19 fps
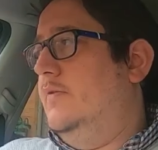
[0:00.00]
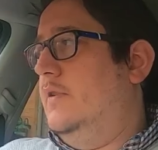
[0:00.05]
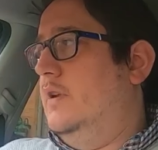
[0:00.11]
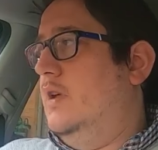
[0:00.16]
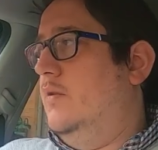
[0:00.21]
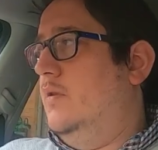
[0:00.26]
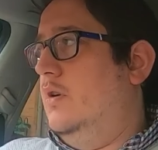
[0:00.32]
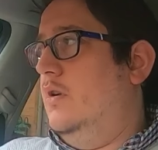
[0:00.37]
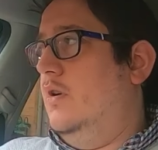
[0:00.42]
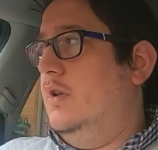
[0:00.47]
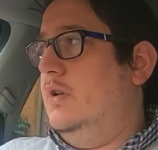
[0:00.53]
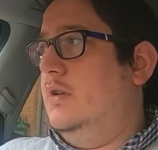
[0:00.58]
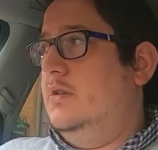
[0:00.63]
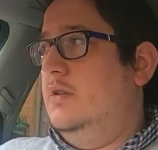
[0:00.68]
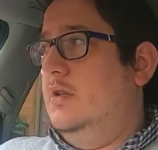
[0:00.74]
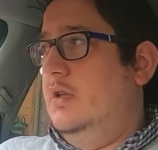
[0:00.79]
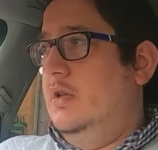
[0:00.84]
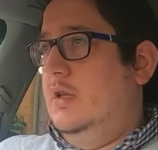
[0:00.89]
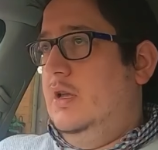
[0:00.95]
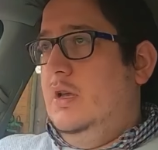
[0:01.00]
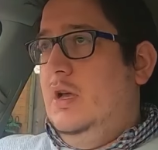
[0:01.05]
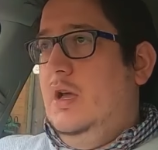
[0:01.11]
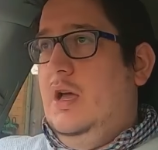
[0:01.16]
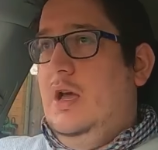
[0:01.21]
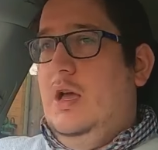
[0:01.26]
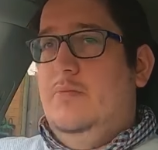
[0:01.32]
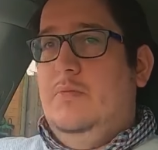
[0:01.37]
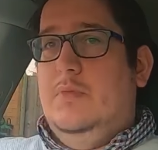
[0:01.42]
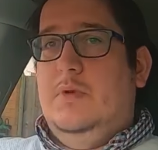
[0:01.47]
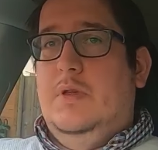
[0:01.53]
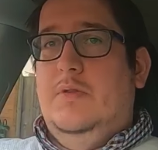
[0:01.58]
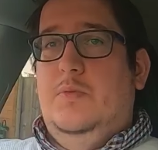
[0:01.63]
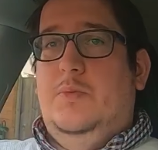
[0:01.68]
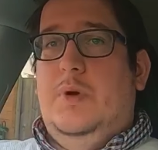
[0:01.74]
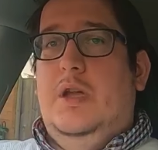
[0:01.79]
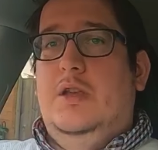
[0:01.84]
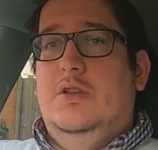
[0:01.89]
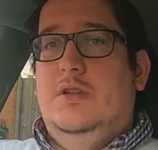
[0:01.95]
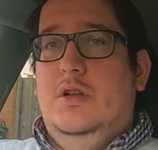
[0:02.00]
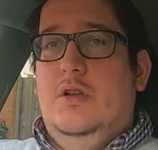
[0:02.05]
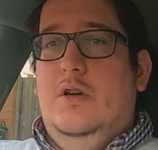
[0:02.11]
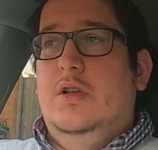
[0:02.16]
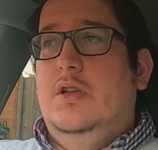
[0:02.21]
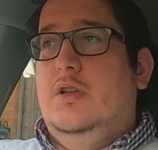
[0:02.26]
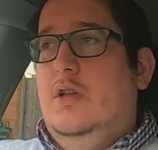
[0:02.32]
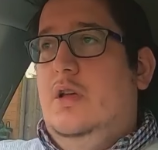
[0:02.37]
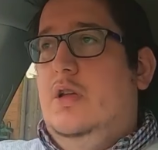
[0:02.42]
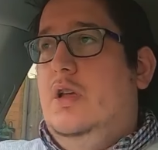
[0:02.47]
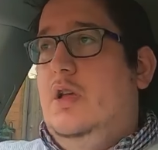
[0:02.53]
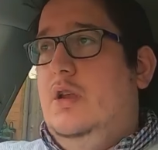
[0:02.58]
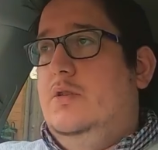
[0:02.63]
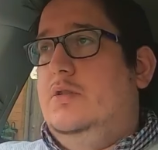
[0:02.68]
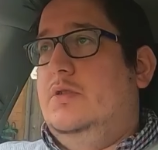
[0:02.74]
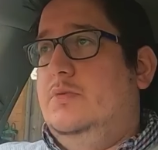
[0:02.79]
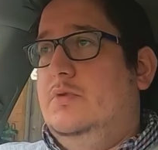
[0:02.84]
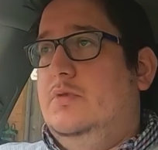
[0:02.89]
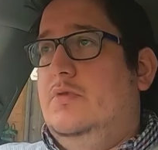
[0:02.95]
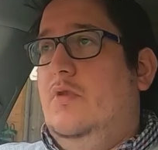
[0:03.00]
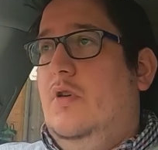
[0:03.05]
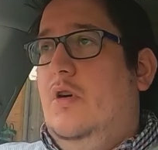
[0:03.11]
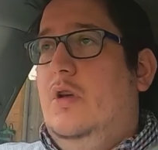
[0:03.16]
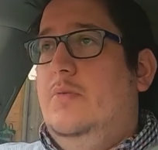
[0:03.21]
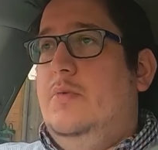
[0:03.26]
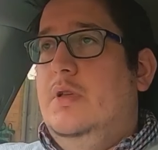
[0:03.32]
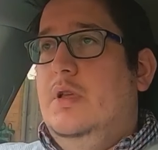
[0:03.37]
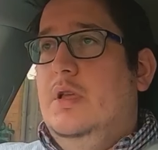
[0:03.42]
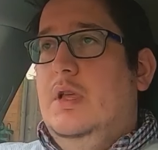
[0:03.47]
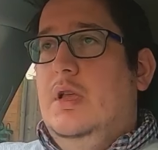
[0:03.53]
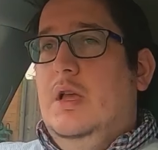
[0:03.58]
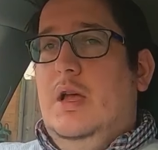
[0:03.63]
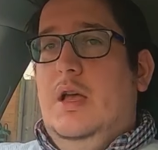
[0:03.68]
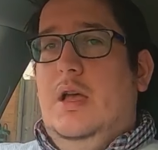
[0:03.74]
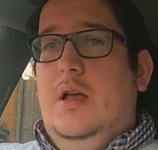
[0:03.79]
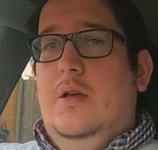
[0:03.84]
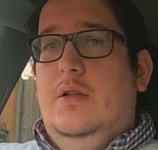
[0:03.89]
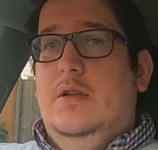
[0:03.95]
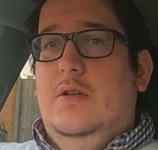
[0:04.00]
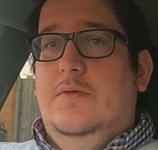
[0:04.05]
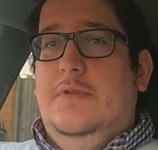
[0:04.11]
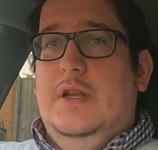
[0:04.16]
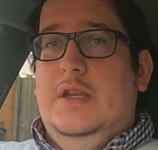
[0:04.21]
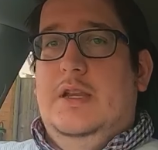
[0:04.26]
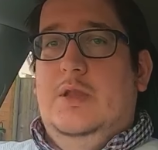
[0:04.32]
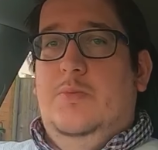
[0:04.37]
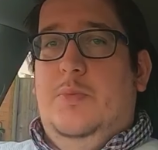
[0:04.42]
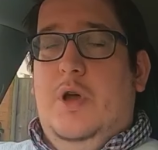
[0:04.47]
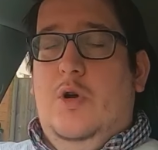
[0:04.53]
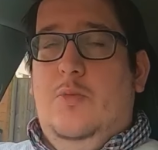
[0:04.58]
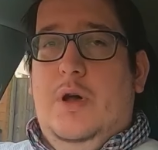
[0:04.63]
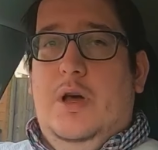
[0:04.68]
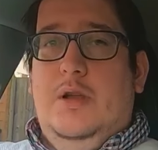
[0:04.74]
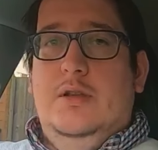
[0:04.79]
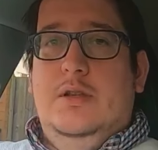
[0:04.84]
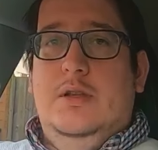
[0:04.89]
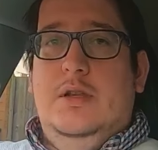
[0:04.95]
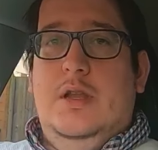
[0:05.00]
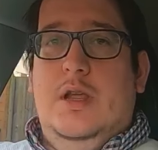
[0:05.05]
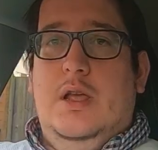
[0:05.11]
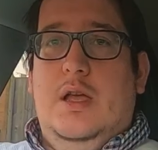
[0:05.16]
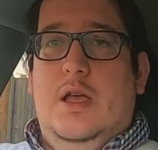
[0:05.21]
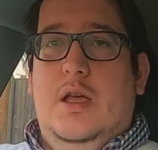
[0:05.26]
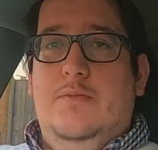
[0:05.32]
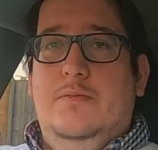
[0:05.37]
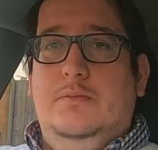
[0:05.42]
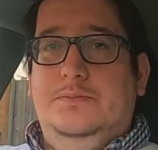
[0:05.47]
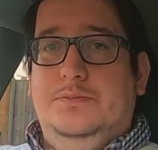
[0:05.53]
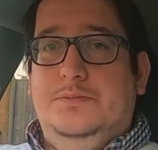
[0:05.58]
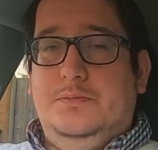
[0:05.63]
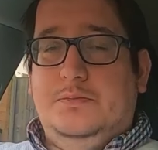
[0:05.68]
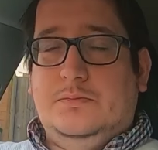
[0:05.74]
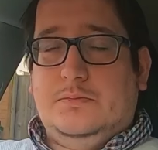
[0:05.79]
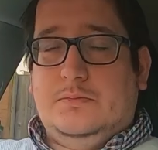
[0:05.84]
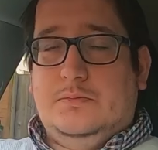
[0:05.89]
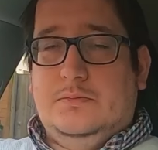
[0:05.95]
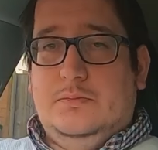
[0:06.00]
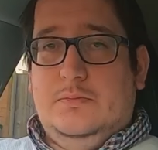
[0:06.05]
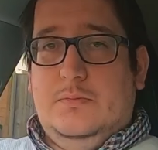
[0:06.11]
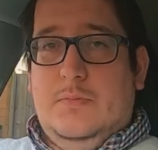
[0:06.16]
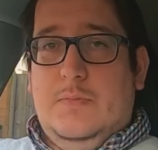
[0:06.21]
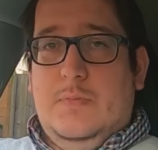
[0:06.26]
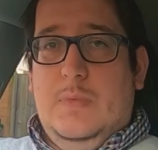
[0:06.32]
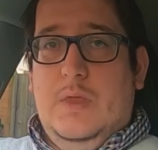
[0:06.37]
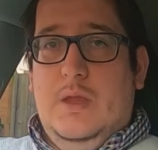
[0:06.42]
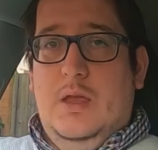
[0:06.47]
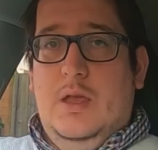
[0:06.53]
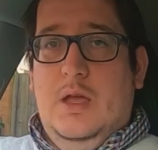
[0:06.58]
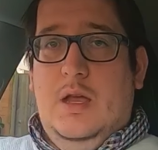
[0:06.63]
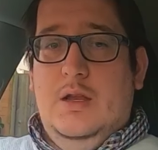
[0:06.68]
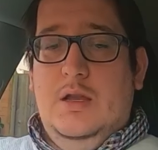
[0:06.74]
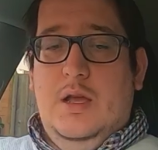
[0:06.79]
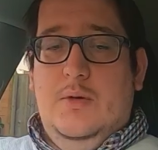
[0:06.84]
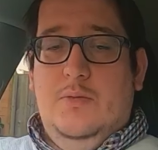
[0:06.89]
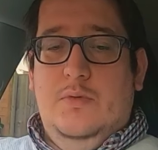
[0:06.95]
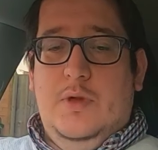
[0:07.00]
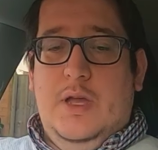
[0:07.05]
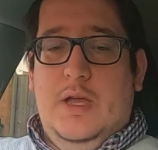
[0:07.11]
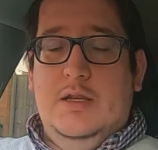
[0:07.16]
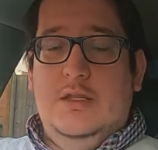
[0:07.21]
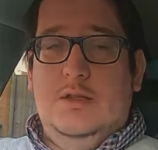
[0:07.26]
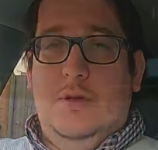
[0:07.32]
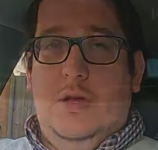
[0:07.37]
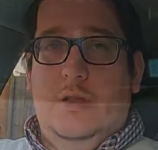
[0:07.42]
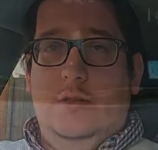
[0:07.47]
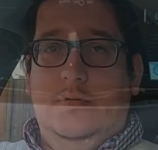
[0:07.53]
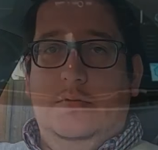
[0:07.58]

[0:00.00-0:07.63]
video a like, give the page a like and a subscribe. Don't forget to hit the bell button. And yeah, we'll get into it.